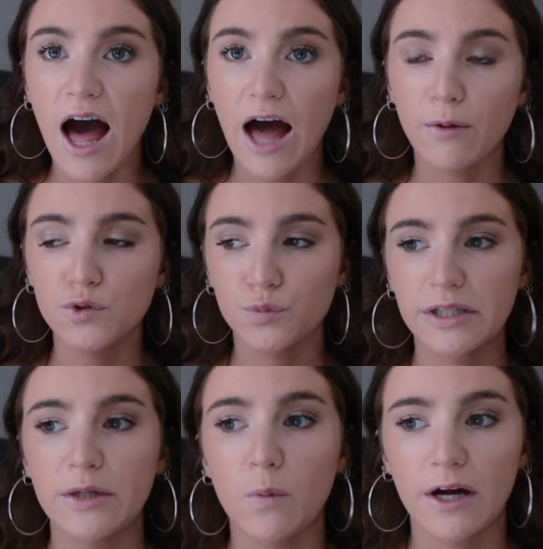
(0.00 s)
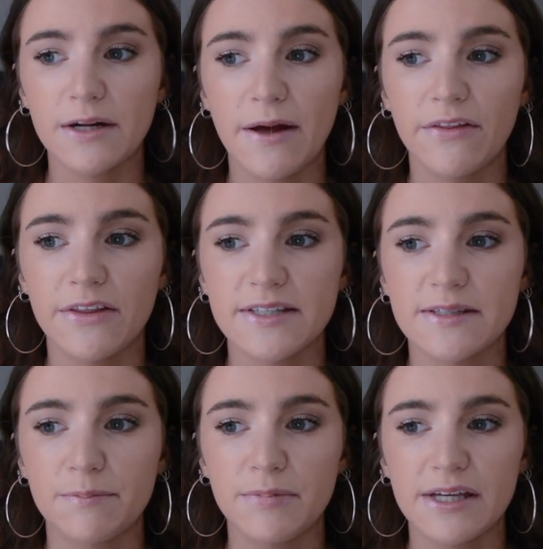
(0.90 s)
I was really worried about
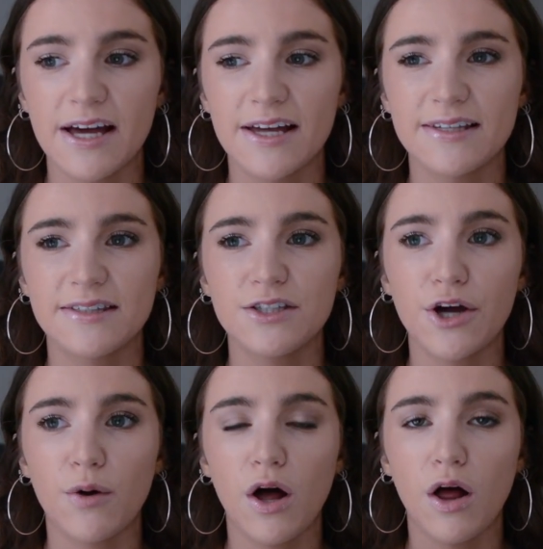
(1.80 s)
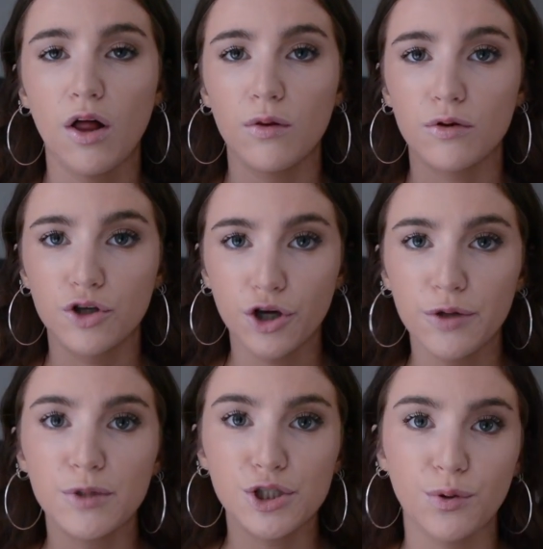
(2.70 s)
this because, you know, a
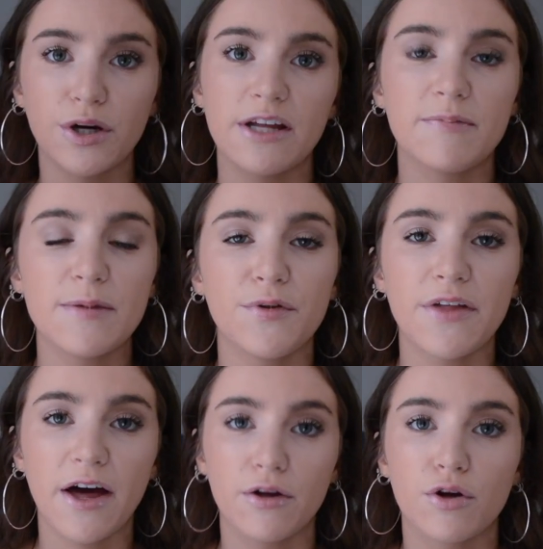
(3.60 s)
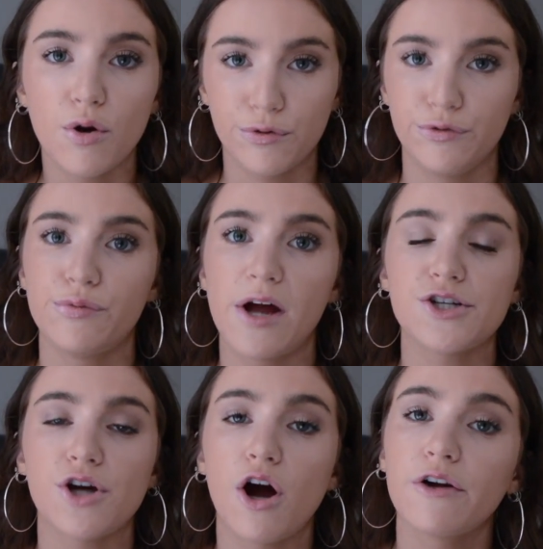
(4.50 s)
good majority of people that go through
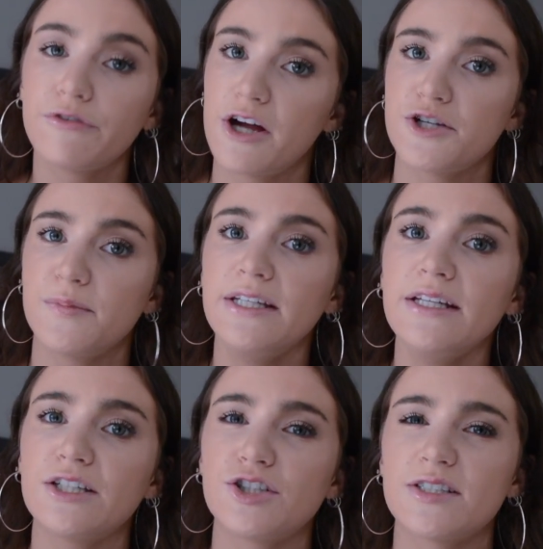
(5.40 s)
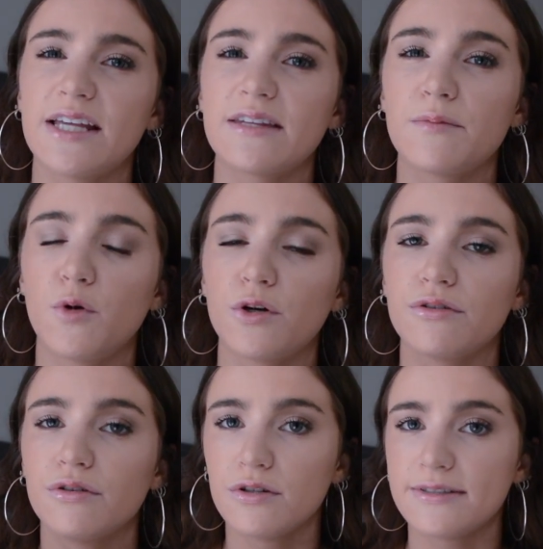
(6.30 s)
rush are freshmen. It's just like the more
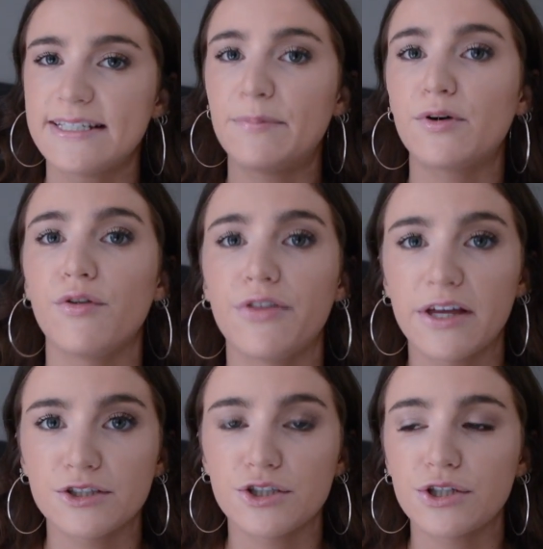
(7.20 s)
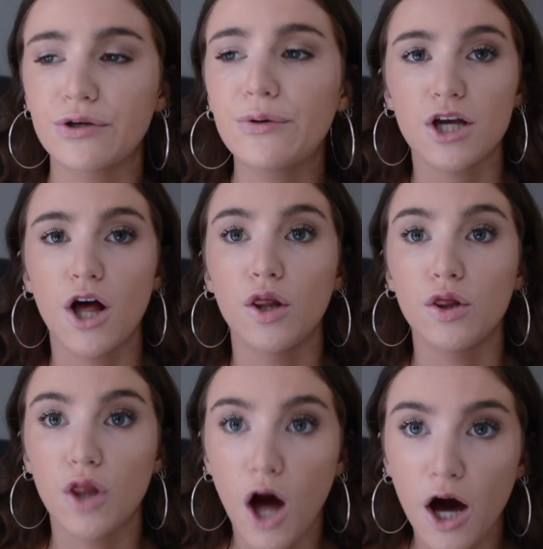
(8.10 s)
typical thing to do. A
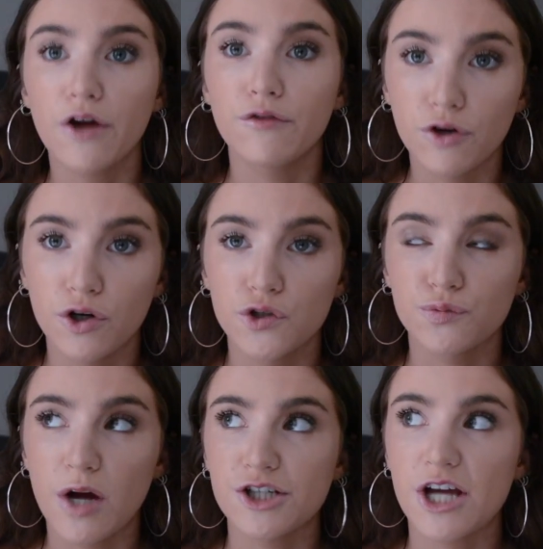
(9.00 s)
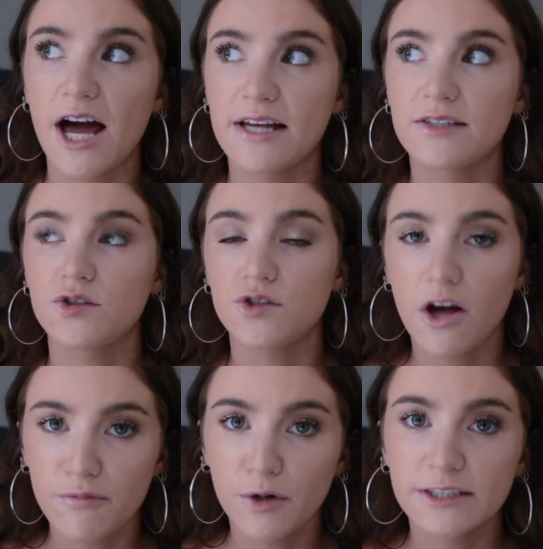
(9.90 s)
lot of girls rush as
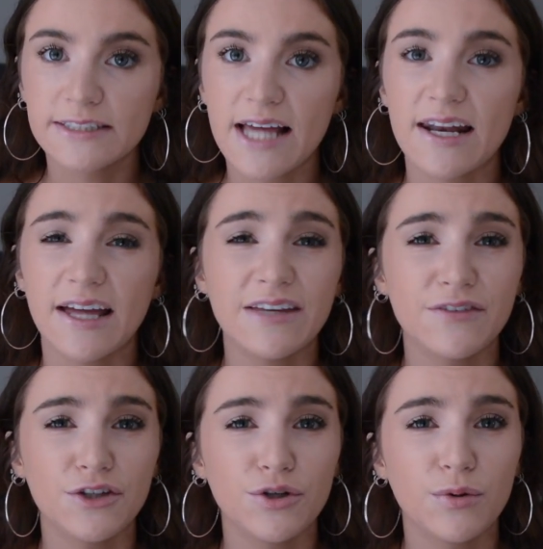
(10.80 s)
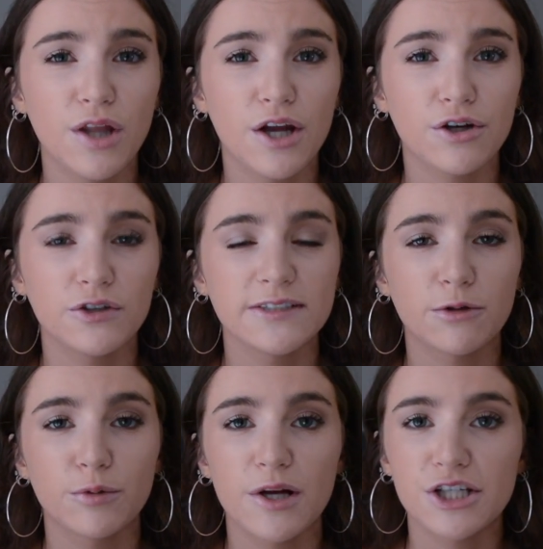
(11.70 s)
sophomores, and I even knew a lot of girls that
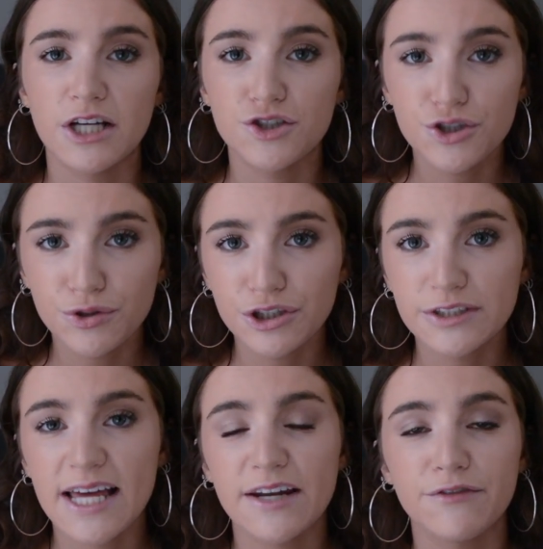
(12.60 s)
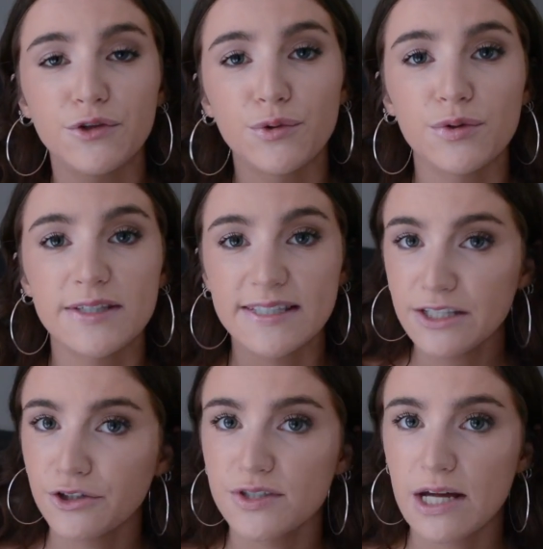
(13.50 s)
were rushing as juniors and a few
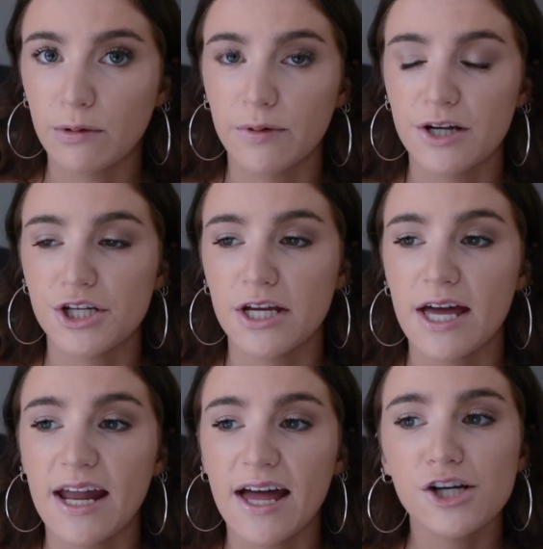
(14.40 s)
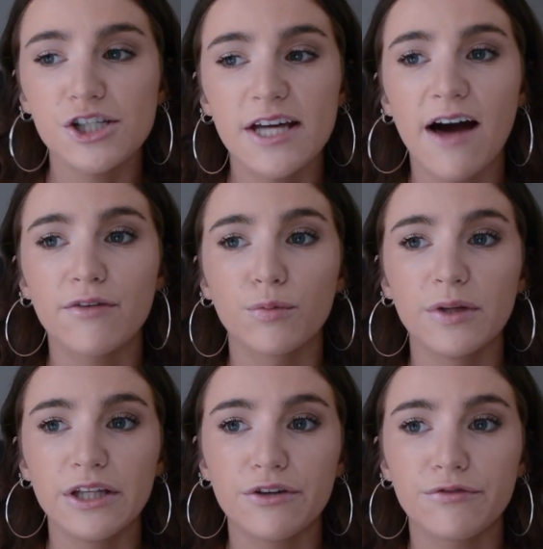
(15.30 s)
seniors that were rushing, and I actually have a
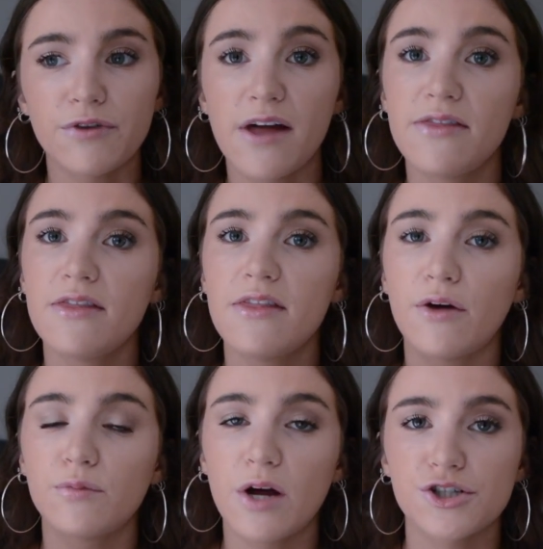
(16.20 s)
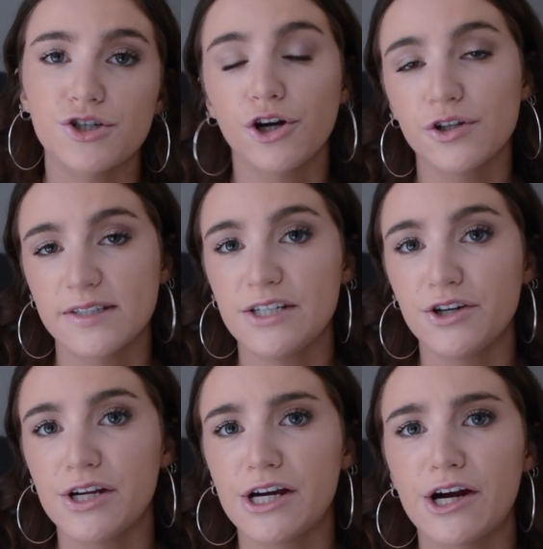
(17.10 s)
really good friend that rushed her
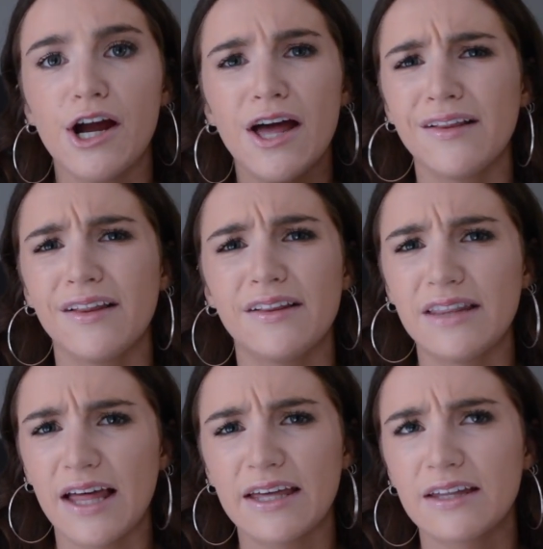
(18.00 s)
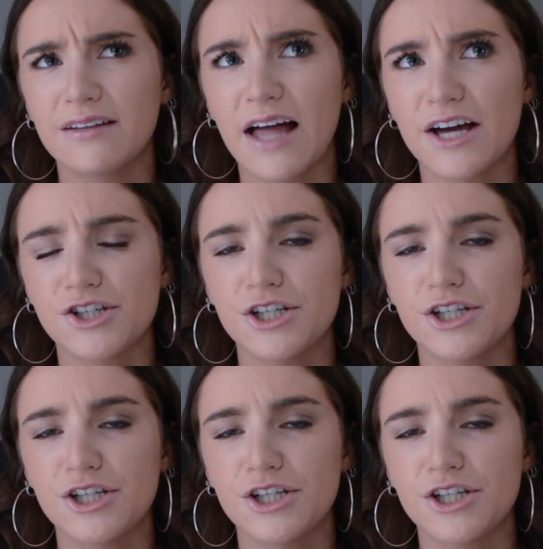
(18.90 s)
senior year like last